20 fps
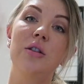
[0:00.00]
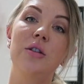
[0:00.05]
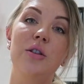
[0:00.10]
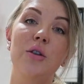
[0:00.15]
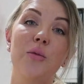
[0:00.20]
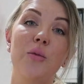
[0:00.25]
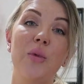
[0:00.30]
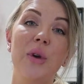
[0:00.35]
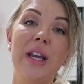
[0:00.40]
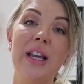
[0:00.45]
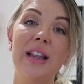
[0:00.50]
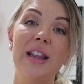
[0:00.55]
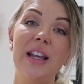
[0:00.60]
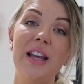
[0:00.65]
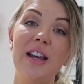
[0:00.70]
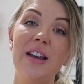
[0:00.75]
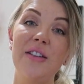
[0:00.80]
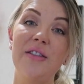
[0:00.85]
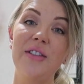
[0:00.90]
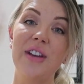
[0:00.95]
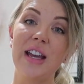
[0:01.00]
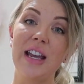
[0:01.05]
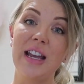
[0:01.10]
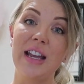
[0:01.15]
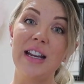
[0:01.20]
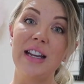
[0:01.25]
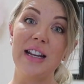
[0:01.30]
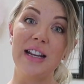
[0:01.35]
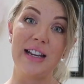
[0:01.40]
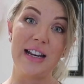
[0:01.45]
So we live
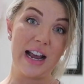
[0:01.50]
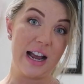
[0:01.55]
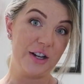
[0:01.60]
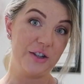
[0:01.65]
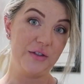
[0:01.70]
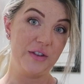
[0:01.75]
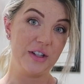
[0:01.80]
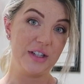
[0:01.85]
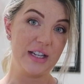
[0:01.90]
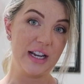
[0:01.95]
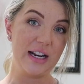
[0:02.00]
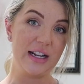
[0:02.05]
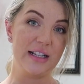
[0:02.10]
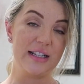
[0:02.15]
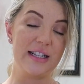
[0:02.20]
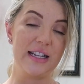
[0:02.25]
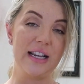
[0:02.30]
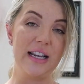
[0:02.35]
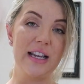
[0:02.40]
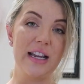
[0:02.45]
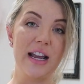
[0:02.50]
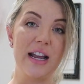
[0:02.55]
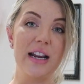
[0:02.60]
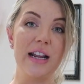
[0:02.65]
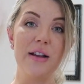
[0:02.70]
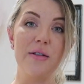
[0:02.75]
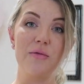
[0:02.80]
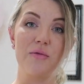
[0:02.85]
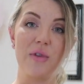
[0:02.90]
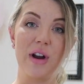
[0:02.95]
in Nashville, Tennessee, and
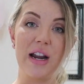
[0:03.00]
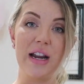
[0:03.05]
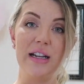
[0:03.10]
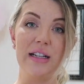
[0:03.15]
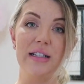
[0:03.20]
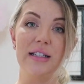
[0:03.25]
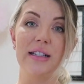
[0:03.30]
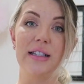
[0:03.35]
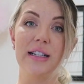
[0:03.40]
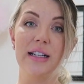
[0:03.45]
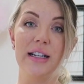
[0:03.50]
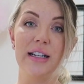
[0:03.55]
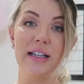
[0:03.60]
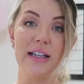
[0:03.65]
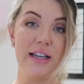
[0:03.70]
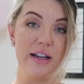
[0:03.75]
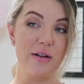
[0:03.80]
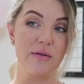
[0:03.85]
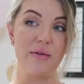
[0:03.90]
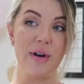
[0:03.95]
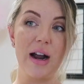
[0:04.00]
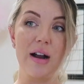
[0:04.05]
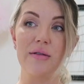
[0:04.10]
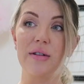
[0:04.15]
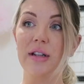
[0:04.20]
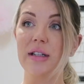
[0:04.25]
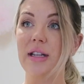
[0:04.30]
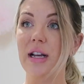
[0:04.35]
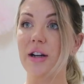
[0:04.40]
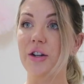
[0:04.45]
it rains year
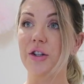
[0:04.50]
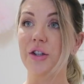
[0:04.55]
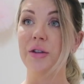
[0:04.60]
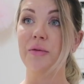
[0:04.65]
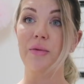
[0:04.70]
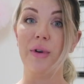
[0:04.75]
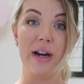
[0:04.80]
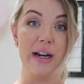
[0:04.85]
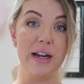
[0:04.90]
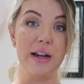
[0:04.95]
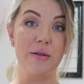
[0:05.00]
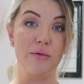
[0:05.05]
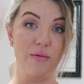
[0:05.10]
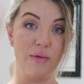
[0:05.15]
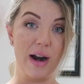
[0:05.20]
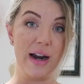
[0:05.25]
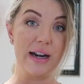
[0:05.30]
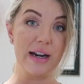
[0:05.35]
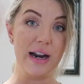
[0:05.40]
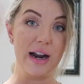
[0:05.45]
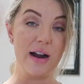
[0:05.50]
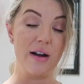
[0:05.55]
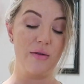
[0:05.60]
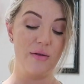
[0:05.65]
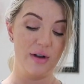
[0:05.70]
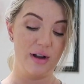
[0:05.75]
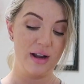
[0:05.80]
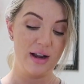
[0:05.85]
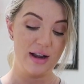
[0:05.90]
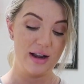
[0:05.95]
round. It's actually raining right
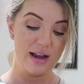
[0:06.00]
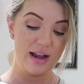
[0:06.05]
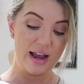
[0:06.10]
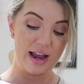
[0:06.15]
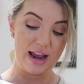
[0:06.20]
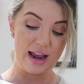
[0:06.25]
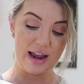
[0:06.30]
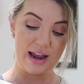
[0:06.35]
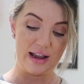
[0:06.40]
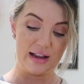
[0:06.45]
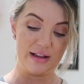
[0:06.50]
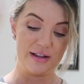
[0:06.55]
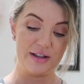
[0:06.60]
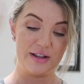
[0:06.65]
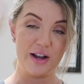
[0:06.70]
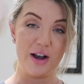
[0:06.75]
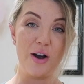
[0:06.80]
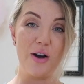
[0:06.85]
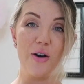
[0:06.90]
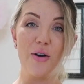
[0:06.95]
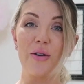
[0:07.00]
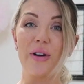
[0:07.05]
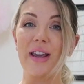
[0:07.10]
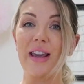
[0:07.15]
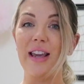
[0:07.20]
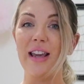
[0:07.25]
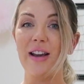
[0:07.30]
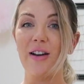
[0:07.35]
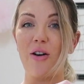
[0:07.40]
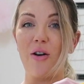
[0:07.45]
now. And so
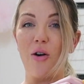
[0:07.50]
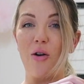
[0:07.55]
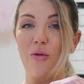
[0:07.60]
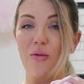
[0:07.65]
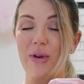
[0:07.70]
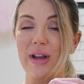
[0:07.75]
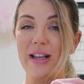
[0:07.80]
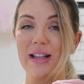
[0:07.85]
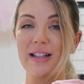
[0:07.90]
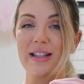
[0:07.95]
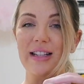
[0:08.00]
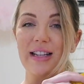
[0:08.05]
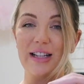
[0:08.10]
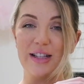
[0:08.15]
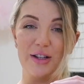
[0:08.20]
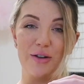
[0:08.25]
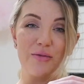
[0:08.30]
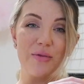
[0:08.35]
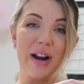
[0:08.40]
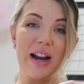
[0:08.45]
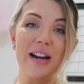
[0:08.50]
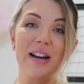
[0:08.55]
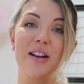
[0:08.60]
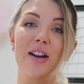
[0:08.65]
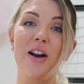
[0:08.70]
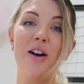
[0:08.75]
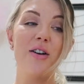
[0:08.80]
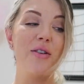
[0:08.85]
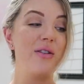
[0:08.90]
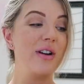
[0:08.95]
he always needs a
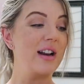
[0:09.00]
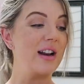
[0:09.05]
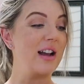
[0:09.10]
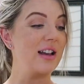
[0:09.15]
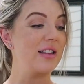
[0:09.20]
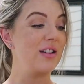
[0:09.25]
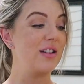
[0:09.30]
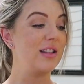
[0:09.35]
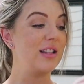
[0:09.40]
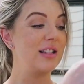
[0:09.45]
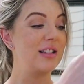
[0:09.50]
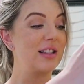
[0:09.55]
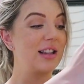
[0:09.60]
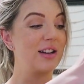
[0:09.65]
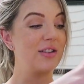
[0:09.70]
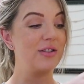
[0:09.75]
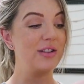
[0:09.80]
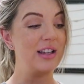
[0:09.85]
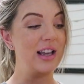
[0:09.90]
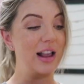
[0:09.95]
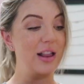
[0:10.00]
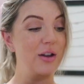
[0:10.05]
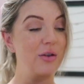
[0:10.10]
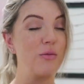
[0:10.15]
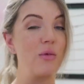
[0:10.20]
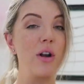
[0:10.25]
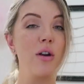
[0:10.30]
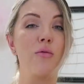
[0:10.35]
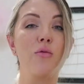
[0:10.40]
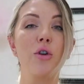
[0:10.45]
raincoat, and I thought this little yellow
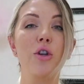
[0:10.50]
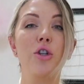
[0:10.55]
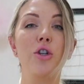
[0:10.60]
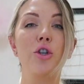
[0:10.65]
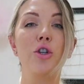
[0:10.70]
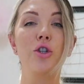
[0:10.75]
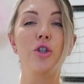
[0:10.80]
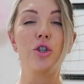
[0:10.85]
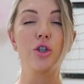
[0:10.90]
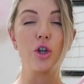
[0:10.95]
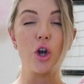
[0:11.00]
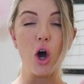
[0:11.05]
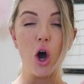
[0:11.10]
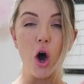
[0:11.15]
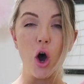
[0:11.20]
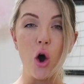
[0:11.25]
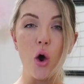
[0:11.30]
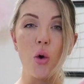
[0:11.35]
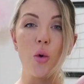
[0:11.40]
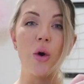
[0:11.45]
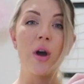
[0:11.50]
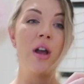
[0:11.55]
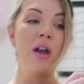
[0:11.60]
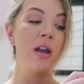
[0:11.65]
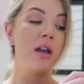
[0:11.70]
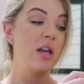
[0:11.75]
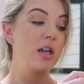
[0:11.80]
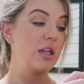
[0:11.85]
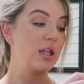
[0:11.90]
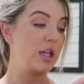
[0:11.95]
one was so
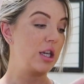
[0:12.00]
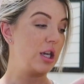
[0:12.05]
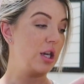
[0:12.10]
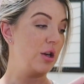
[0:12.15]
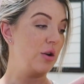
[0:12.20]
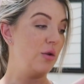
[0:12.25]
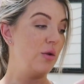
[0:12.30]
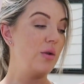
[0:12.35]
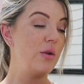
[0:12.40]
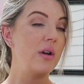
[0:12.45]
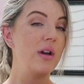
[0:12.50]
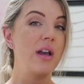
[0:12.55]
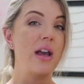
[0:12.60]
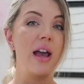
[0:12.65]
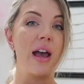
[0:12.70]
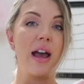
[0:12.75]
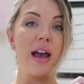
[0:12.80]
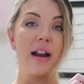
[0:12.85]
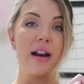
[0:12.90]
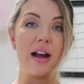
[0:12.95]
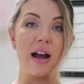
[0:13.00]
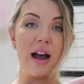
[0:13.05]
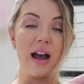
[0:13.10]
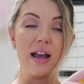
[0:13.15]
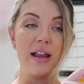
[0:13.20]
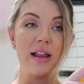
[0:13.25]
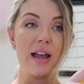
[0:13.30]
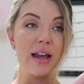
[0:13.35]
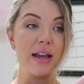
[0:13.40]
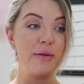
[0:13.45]
cute. And
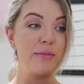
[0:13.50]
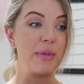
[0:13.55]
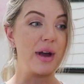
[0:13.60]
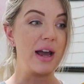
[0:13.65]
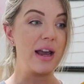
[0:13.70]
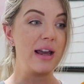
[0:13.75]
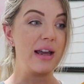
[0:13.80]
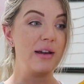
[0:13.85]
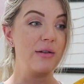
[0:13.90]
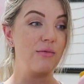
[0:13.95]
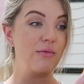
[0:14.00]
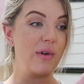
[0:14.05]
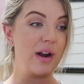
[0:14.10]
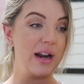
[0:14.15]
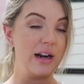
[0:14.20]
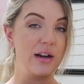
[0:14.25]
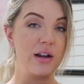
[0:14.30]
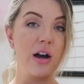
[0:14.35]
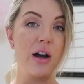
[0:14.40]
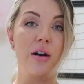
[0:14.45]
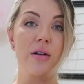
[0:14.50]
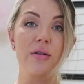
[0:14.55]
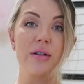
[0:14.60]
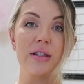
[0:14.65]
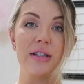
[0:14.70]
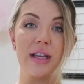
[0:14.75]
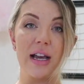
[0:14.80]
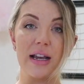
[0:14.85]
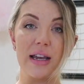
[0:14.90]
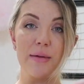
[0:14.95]
I like buying
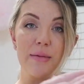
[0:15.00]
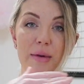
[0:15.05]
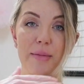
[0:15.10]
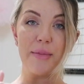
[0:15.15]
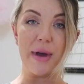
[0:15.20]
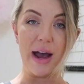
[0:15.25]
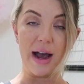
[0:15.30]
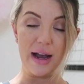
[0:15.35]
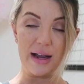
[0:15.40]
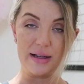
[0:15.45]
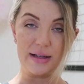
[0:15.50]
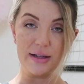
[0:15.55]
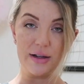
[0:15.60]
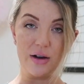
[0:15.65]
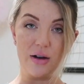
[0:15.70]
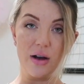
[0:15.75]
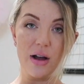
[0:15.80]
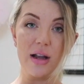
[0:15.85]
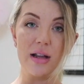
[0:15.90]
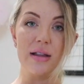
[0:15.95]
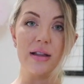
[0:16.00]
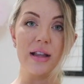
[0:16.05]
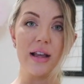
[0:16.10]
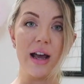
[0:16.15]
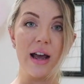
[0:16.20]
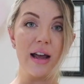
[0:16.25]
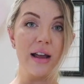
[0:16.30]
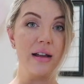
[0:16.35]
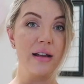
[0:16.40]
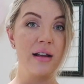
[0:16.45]
raincoats that can be passed on,
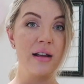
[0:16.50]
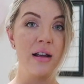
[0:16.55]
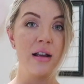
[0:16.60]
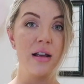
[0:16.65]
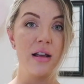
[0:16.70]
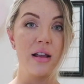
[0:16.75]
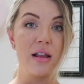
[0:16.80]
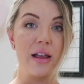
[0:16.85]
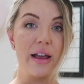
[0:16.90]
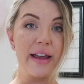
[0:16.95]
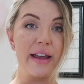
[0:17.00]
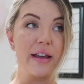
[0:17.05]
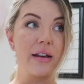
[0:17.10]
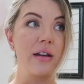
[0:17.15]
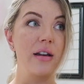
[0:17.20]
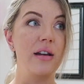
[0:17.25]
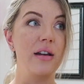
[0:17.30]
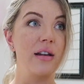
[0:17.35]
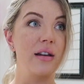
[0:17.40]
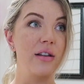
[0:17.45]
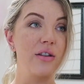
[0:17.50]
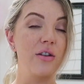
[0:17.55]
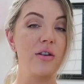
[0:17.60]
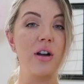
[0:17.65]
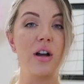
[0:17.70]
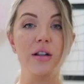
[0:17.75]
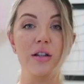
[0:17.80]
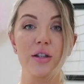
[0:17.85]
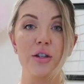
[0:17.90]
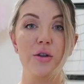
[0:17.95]
that like they're
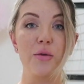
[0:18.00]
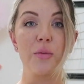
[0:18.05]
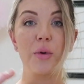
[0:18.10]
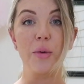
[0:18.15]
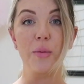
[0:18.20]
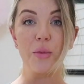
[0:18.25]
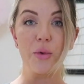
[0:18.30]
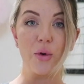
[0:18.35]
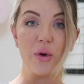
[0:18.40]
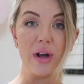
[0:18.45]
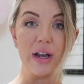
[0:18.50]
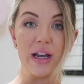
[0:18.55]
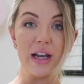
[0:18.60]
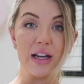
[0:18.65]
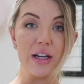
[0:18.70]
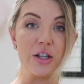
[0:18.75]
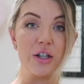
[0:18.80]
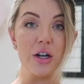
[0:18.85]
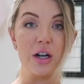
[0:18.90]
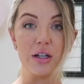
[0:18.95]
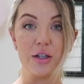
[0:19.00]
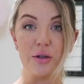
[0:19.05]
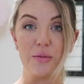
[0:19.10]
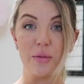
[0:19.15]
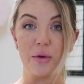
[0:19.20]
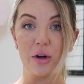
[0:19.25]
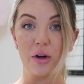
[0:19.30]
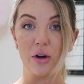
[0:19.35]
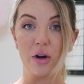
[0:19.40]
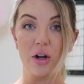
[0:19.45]
not super boyish, not
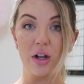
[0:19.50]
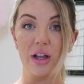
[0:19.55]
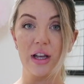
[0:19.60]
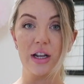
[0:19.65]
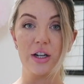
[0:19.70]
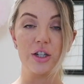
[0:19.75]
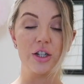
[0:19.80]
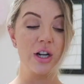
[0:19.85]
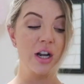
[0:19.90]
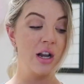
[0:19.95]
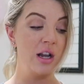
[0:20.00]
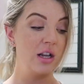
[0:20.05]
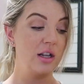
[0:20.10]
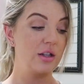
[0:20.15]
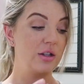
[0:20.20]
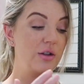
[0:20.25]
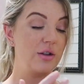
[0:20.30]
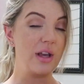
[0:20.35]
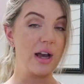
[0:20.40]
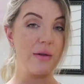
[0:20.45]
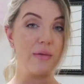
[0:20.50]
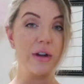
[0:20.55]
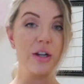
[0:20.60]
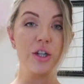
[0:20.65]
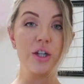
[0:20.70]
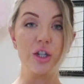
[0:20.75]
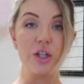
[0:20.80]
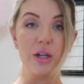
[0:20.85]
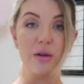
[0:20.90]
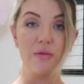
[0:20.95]
super girlish. So that way
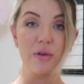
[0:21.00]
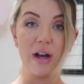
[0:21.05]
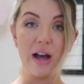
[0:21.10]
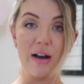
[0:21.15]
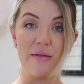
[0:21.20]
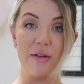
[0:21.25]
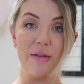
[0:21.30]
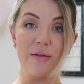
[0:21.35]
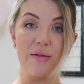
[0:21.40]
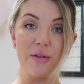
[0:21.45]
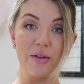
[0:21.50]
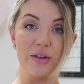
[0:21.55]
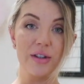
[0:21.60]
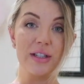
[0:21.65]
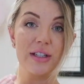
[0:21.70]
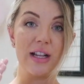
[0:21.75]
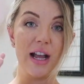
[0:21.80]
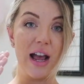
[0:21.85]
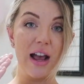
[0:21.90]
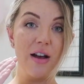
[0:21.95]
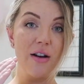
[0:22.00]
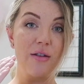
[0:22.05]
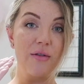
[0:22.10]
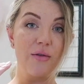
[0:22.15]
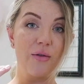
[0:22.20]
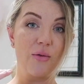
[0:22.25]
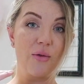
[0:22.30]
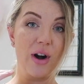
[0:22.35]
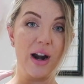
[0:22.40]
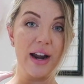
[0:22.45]
she will have a full set
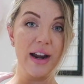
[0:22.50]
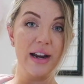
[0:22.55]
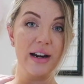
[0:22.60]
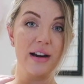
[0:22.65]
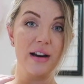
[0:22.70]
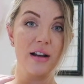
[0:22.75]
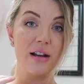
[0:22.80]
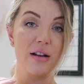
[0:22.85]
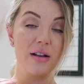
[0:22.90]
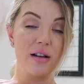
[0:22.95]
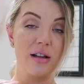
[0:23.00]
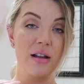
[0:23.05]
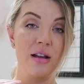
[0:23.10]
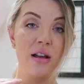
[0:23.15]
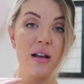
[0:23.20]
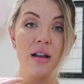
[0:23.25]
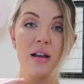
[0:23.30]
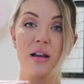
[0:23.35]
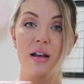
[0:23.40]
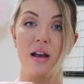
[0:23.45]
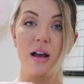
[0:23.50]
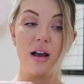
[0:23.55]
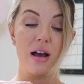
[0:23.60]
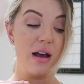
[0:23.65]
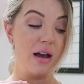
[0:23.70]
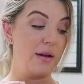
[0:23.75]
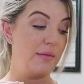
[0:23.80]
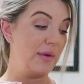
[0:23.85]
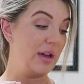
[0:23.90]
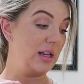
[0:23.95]
of rain
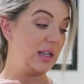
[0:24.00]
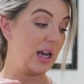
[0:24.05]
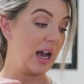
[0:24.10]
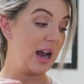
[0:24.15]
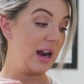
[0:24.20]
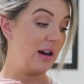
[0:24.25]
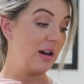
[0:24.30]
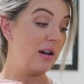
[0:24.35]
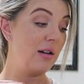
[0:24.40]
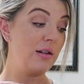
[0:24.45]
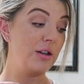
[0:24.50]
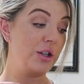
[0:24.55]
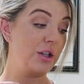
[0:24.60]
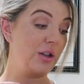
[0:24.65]
attire.